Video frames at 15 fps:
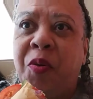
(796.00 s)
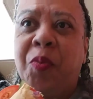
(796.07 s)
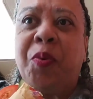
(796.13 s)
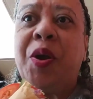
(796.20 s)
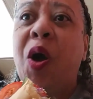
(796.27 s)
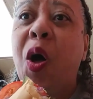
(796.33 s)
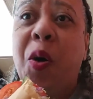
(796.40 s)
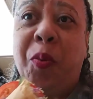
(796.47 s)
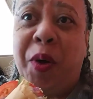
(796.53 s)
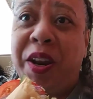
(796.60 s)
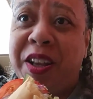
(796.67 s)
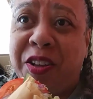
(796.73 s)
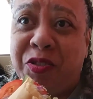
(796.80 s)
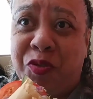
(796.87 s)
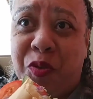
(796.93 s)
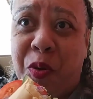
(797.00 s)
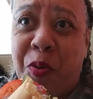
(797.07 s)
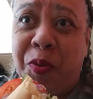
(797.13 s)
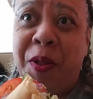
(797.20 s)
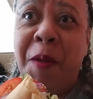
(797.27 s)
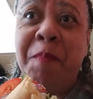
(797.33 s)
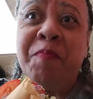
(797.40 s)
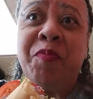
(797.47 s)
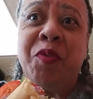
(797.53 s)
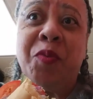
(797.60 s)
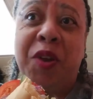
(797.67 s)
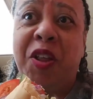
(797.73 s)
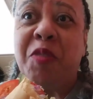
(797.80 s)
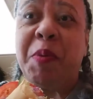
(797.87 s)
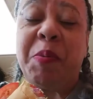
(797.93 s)
We all want to control
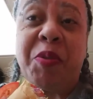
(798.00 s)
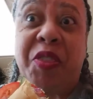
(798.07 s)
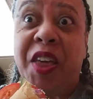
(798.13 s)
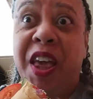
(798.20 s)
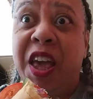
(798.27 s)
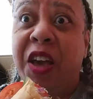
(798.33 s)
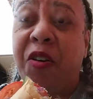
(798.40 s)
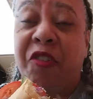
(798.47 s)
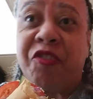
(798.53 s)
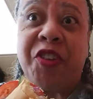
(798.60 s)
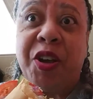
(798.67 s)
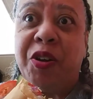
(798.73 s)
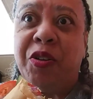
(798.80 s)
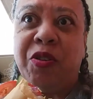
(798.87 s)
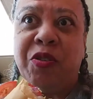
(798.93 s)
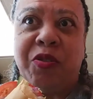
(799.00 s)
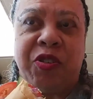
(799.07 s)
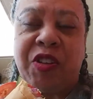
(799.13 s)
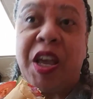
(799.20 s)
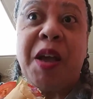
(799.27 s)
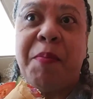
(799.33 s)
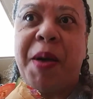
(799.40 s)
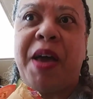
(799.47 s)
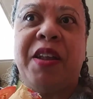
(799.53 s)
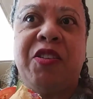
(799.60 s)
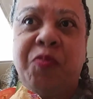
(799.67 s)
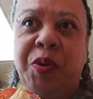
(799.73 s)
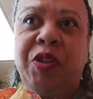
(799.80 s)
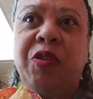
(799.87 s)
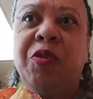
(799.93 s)
what other people think or feel or say about
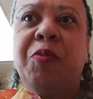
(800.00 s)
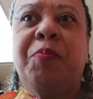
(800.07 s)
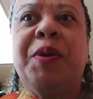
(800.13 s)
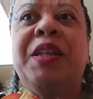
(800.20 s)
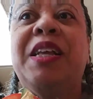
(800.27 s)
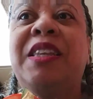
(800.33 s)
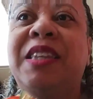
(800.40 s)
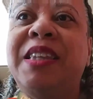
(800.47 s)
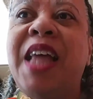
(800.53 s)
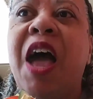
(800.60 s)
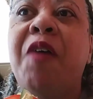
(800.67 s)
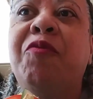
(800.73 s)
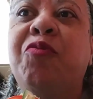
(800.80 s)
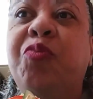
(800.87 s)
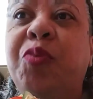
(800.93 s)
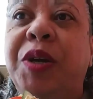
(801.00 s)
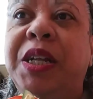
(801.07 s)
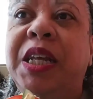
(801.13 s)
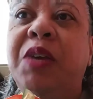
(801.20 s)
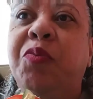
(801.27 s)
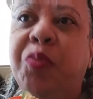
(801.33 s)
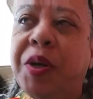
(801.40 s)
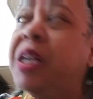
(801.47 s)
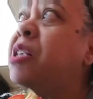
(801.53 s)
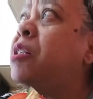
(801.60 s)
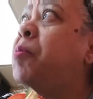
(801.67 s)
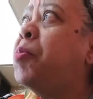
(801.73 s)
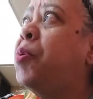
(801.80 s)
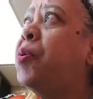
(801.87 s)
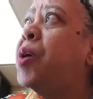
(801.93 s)
us. We do, but it's not really
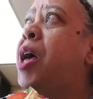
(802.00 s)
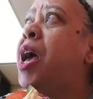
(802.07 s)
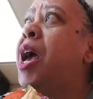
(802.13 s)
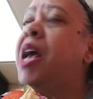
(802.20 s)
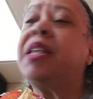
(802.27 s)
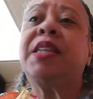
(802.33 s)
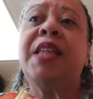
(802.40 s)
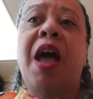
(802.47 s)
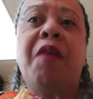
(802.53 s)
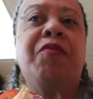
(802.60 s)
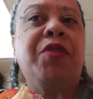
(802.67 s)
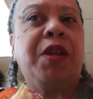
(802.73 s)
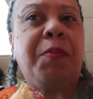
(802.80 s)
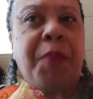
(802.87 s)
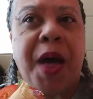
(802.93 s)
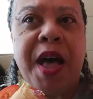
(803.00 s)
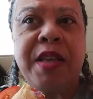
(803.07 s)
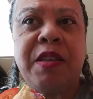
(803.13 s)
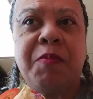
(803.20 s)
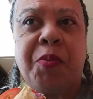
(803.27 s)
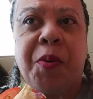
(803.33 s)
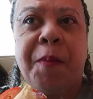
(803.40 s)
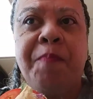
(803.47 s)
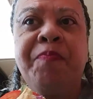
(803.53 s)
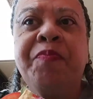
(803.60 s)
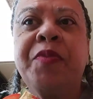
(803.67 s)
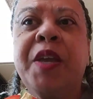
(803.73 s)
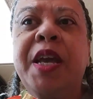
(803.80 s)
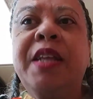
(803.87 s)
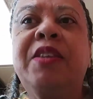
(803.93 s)
reasonable. It's not really possible.
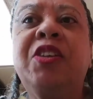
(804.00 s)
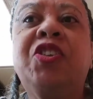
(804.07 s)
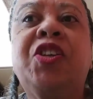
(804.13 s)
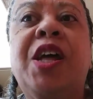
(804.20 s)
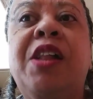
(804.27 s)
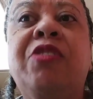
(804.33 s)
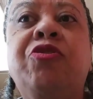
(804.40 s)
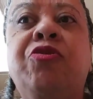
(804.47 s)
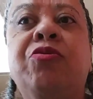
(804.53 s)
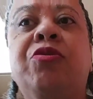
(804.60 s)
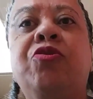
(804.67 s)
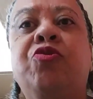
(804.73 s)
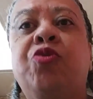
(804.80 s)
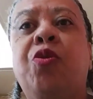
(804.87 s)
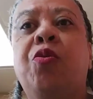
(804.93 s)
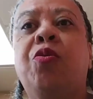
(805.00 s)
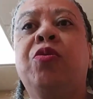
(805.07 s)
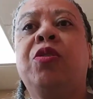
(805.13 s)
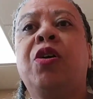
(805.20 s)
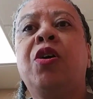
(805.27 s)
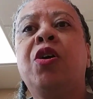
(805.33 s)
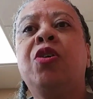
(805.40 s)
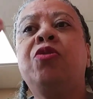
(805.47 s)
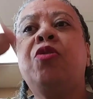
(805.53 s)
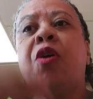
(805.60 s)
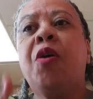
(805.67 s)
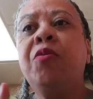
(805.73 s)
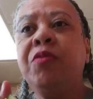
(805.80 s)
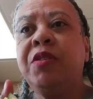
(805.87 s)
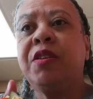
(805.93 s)
It's a challenge to control
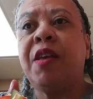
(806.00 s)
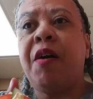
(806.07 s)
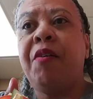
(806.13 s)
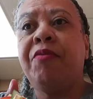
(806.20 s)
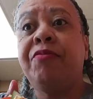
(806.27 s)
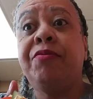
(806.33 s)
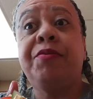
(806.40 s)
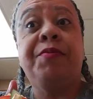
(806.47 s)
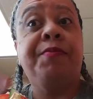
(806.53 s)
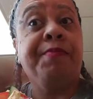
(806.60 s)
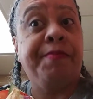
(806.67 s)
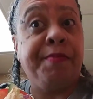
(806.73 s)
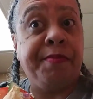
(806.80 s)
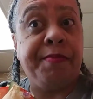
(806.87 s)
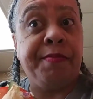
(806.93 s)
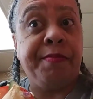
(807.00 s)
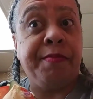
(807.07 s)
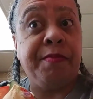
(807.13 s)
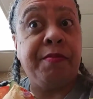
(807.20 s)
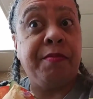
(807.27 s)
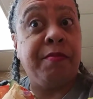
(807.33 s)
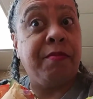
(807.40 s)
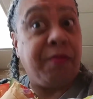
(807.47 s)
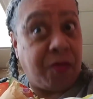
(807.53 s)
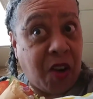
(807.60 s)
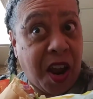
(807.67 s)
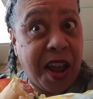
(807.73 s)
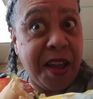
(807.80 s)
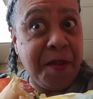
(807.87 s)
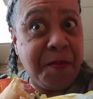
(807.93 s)
your own self,
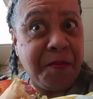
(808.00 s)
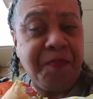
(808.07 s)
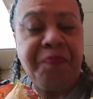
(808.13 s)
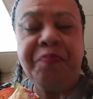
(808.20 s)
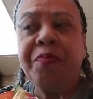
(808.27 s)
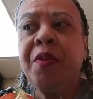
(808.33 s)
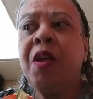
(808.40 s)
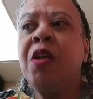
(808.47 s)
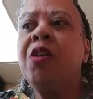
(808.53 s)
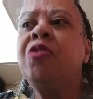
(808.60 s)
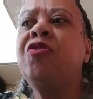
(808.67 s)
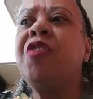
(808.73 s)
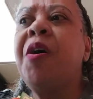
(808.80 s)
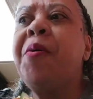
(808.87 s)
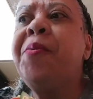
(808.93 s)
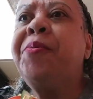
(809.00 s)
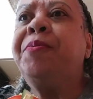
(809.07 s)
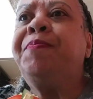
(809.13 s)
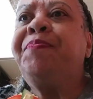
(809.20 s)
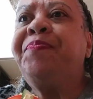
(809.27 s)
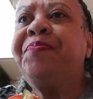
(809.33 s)
right? So